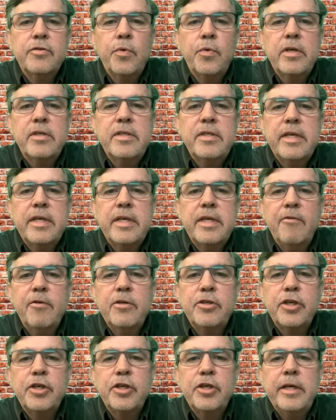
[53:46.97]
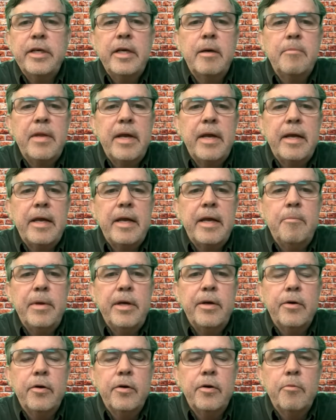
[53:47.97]
what is the average income that can
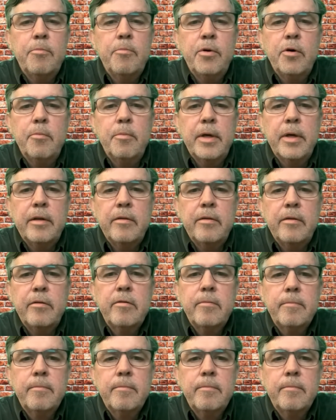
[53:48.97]
be earned per month?